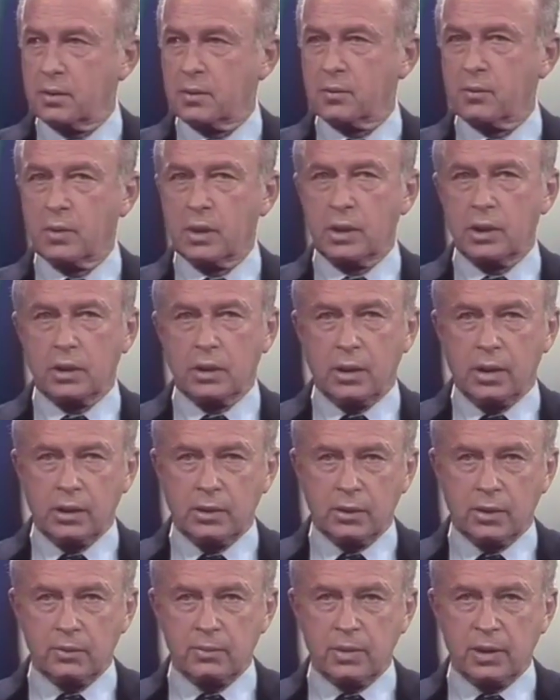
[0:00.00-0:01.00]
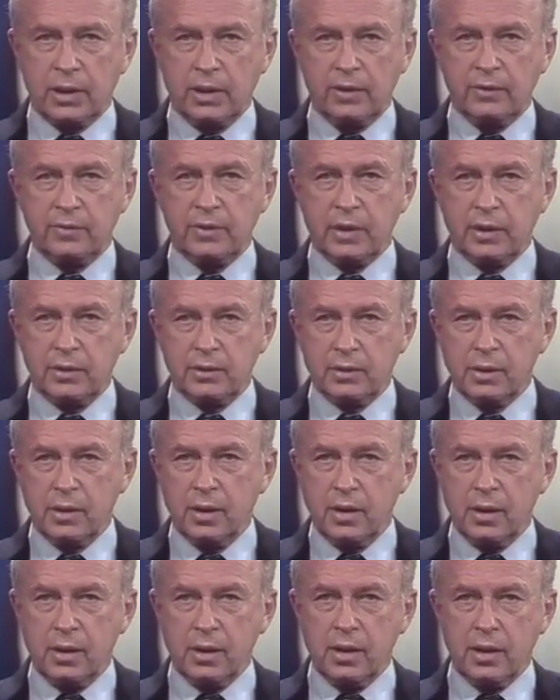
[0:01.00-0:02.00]
Well, I
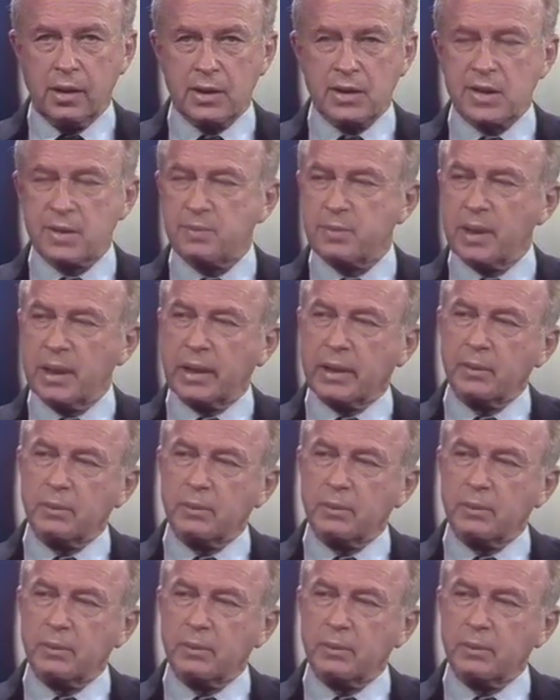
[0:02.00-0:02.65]
don't believe that